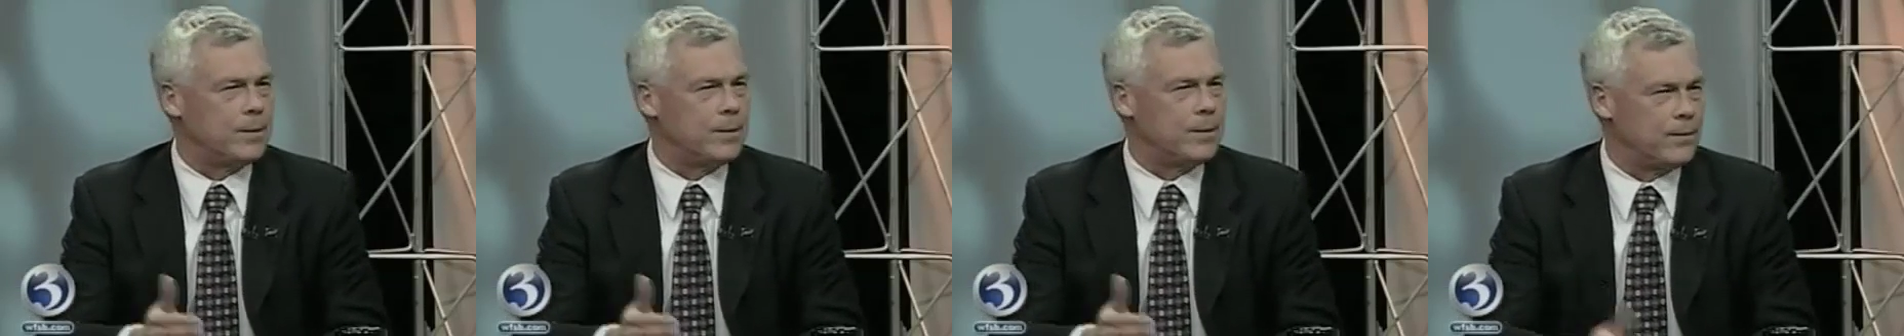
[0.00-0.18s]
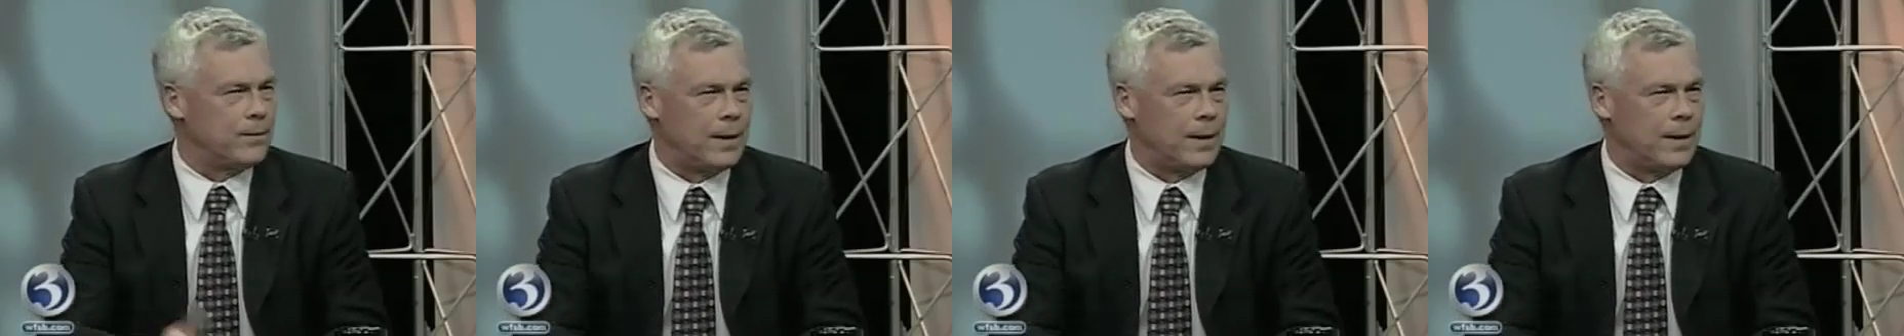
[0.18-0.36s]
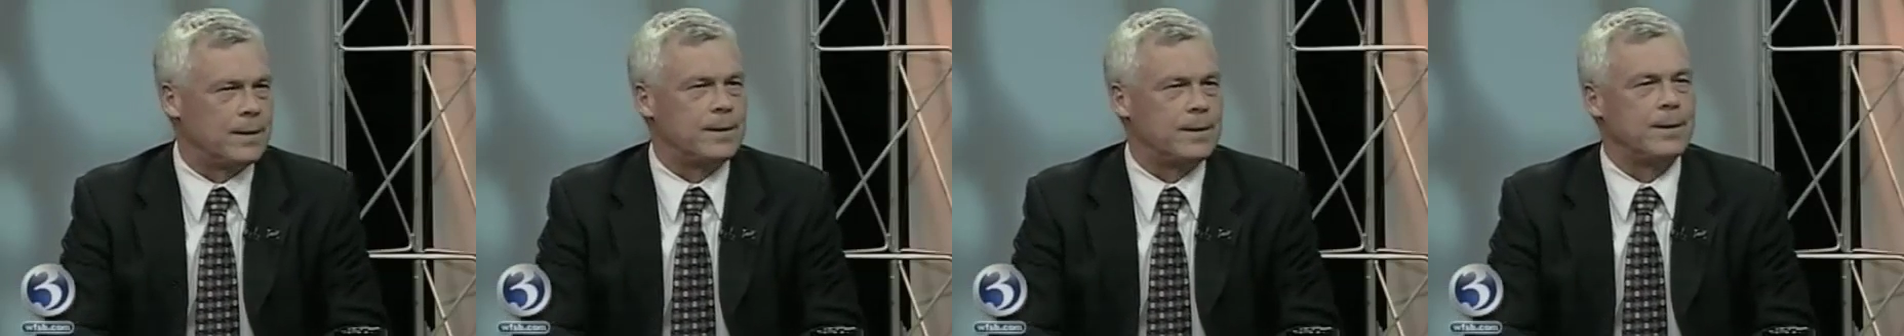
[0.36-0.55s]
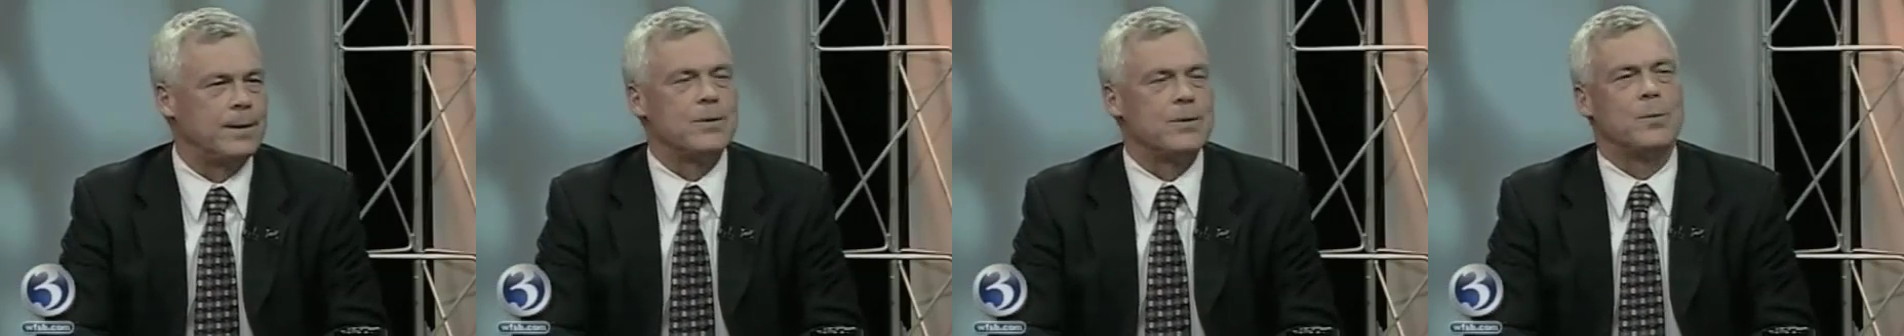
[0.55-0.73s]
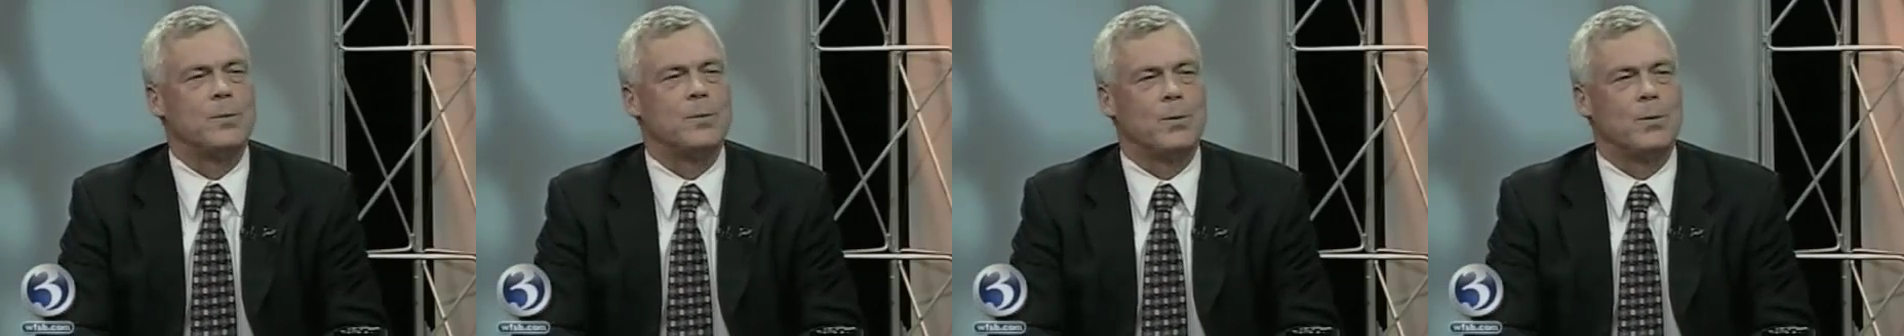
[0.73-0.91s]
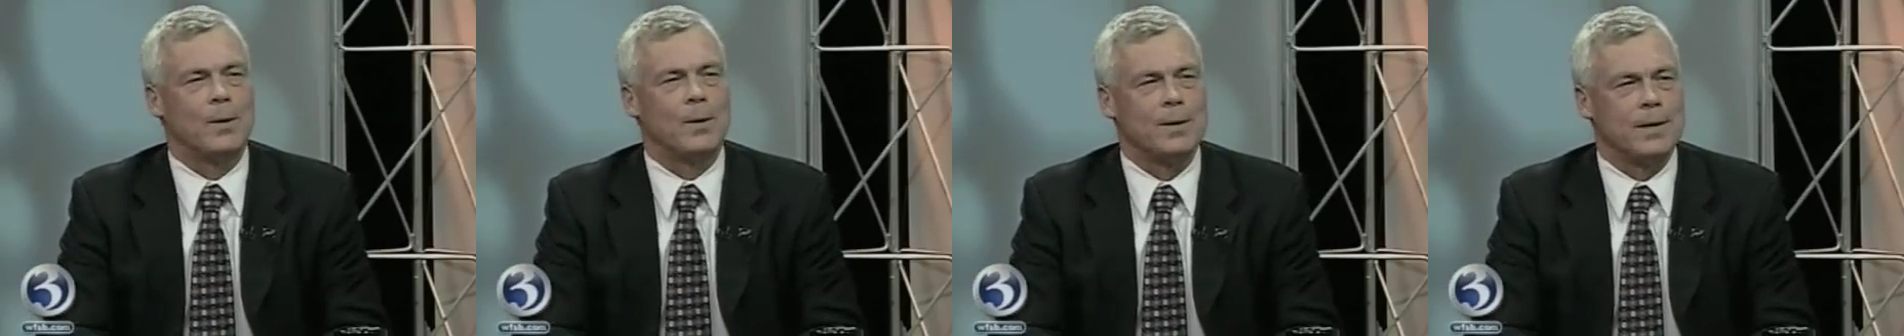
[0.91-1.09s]
or in volunteer
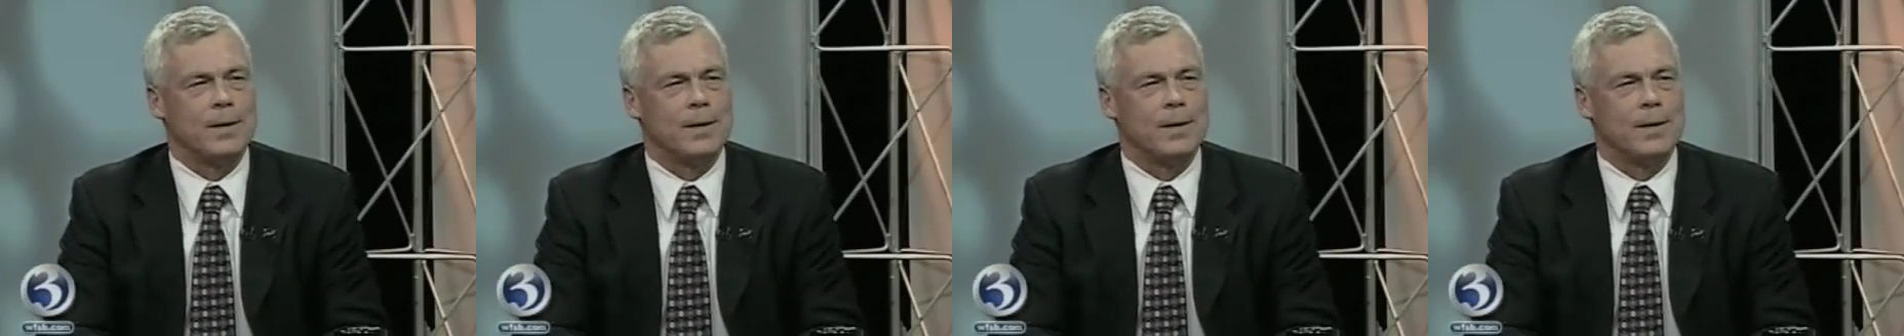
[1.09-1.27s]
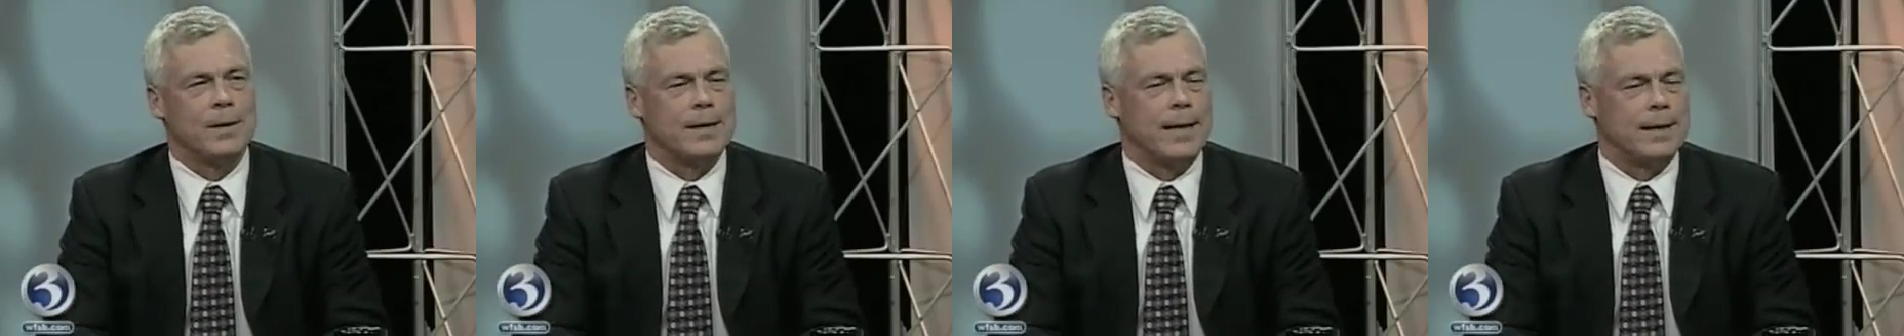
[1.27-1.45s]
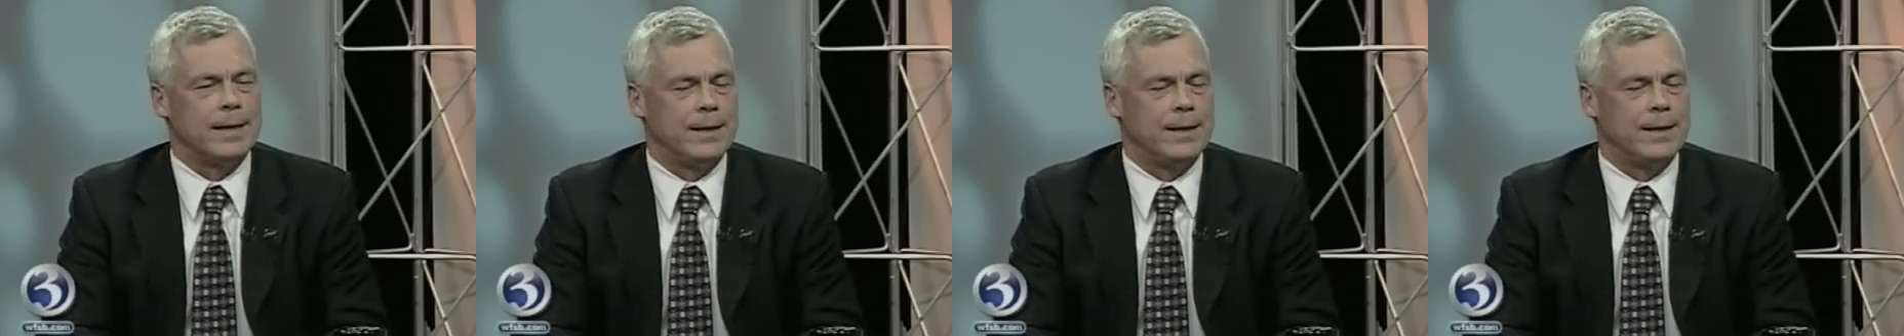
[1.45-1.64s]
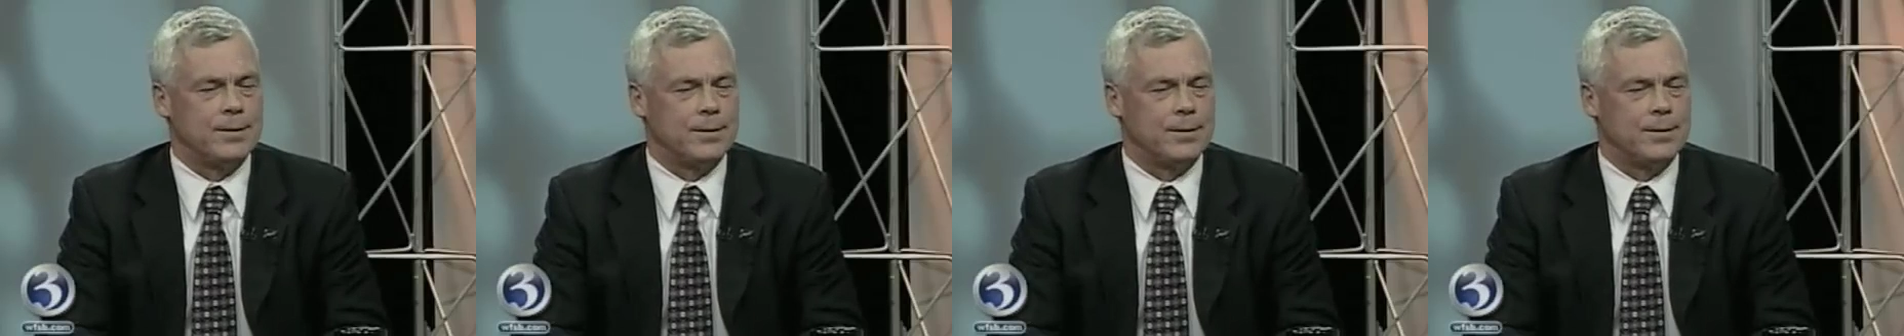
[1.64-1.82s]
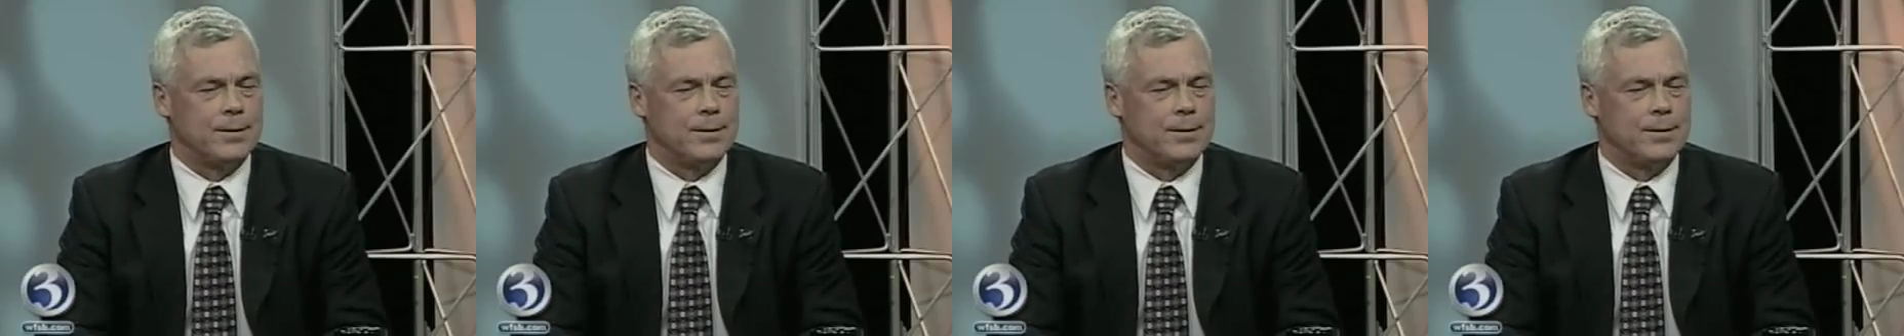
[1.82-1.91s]
support and things of that nature,